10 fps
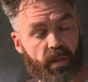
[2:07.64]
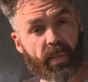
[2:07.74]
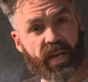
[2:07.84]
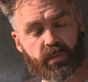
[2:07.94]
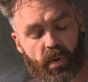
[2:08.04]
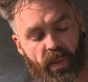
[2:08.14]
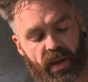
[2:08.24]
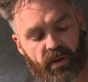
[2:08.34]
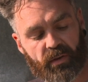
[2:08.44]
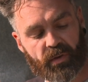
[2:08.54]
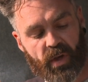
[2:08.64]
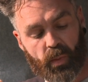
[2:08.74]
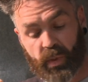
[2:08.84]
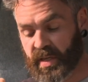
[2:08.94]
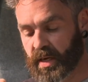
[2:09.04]
the maximum amount of
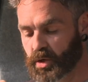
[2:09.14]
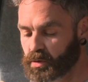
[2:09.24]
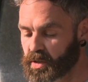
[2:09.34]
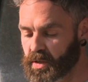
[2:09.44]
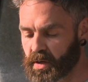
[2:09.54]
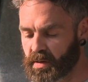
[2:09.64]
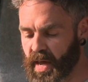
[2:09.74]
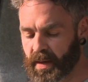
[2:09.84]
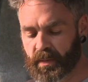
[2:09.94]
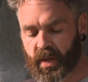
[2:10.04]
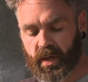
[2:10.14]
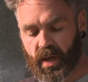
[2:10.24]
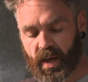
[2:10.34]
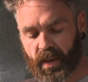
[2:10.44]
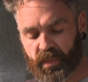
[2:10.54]
potential to do that.
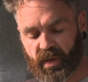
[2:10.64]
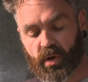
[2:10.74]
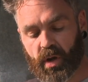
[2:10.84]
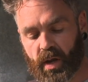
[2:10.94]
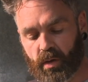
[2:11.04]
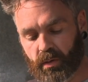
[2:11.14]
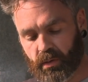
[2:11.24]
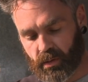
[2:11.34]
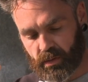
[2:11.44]
I've got a little